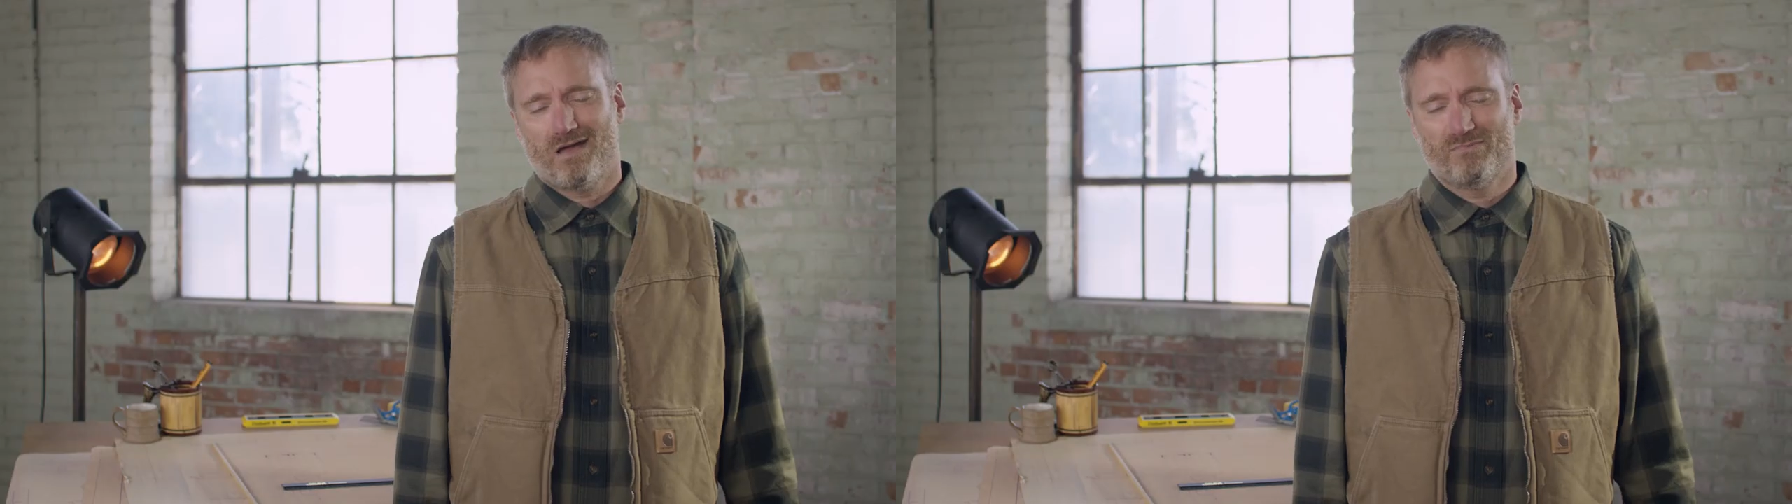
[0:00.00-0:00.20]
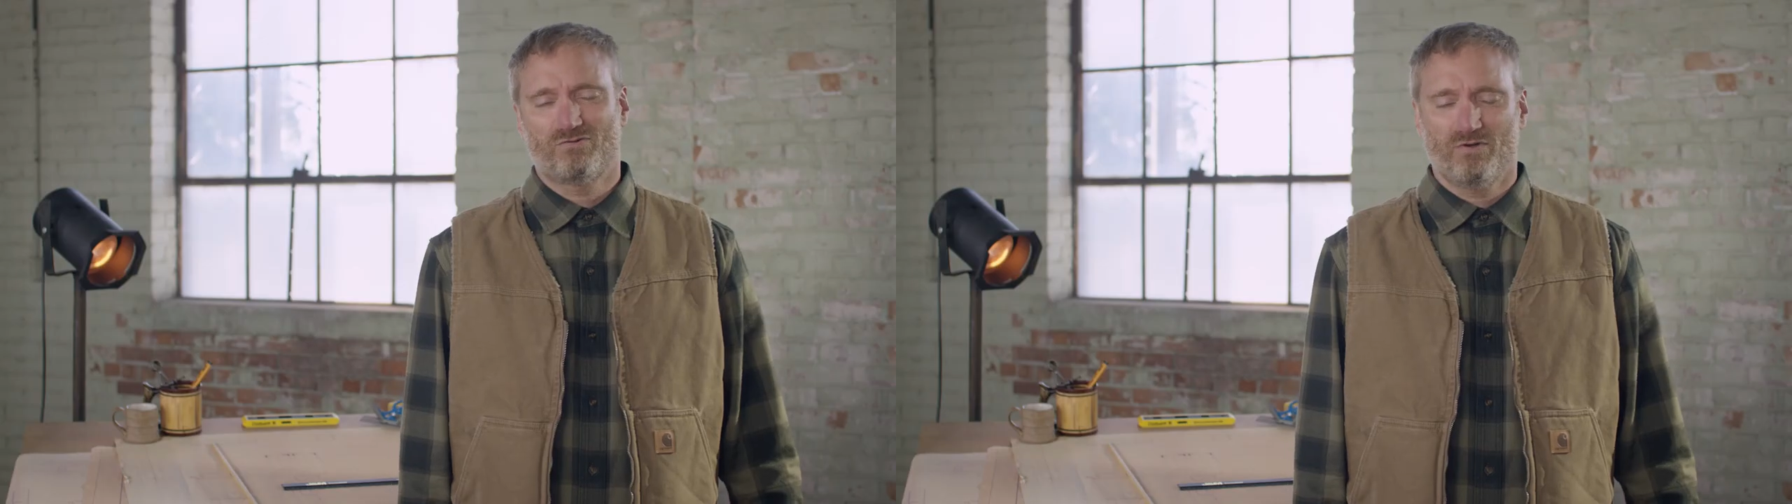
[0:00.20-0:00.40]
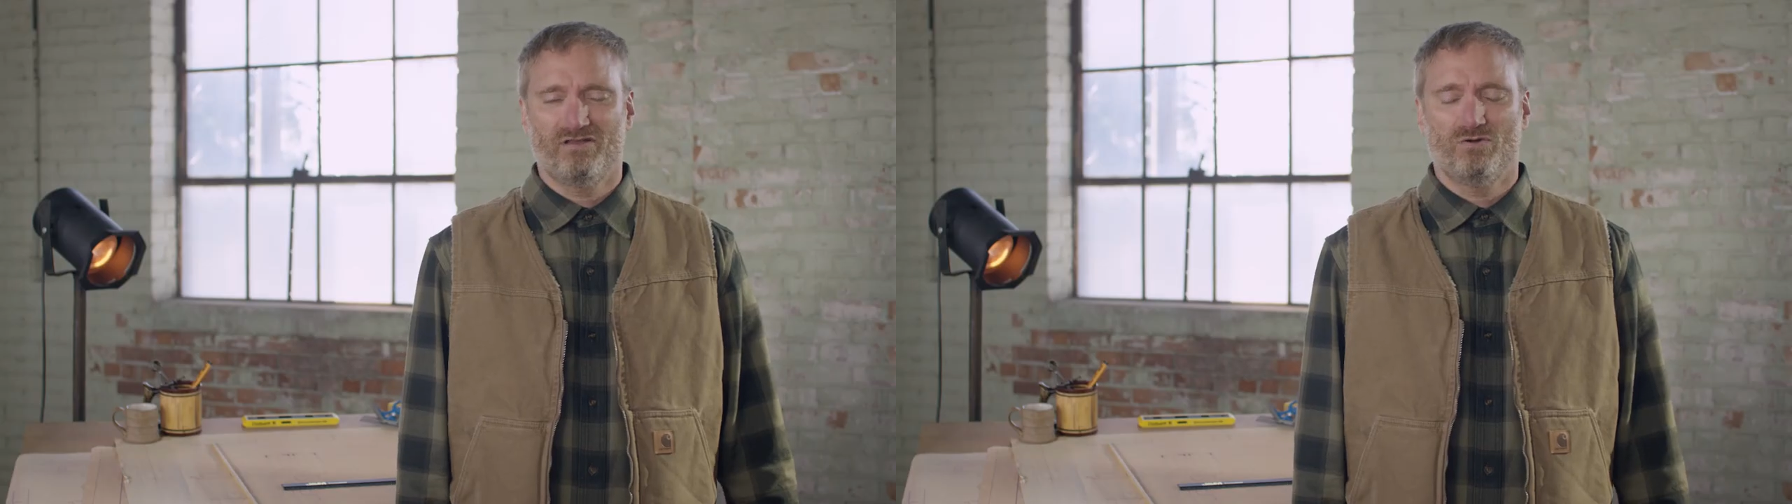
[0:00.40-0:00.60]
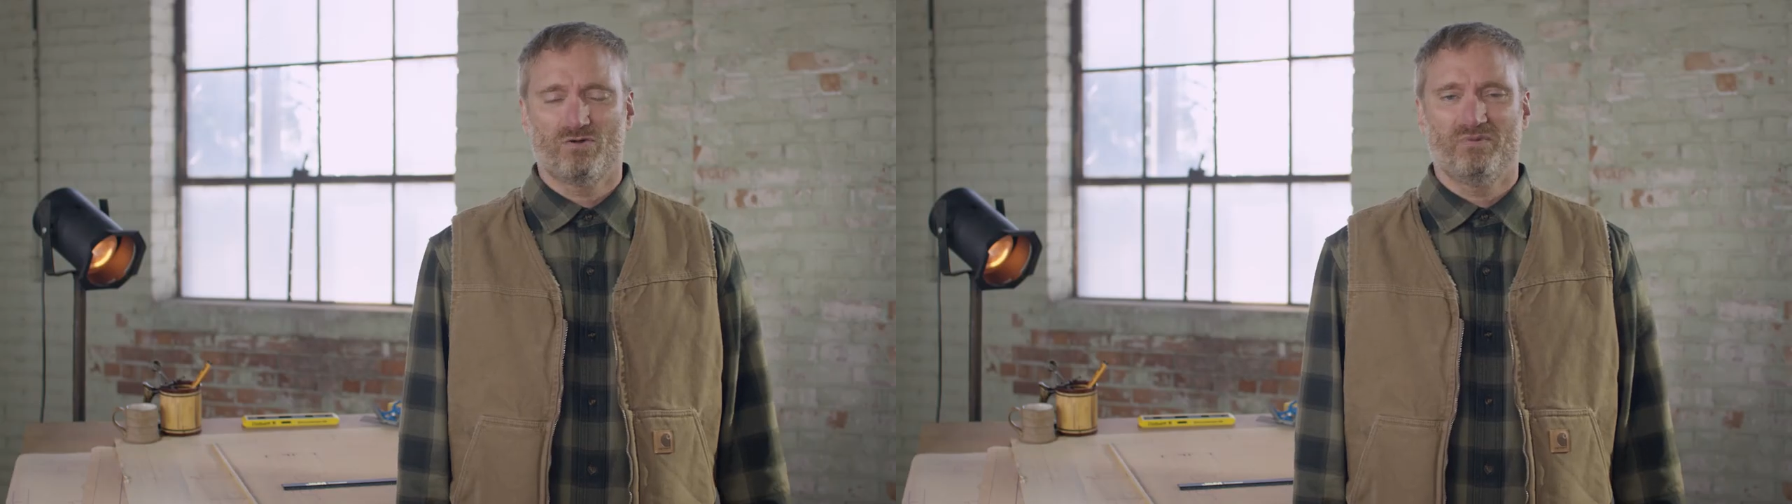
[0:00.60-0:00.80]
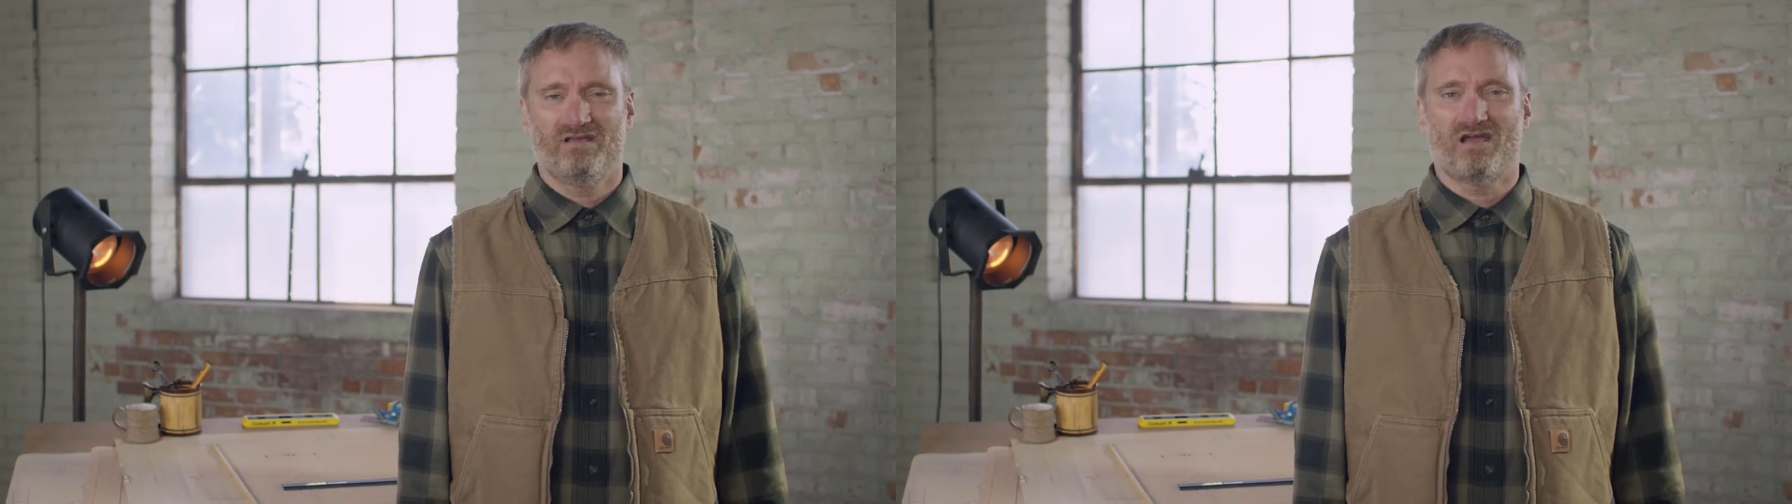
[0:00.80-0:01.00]
And between you
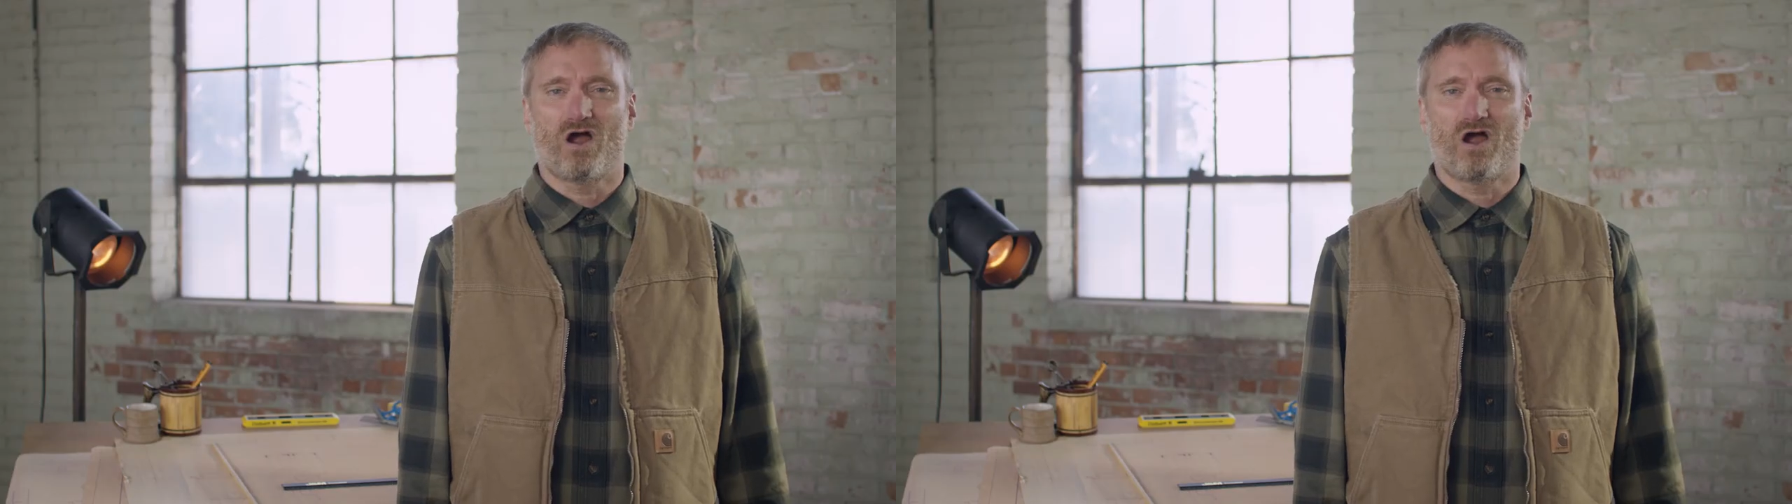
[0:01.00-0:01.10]
and me,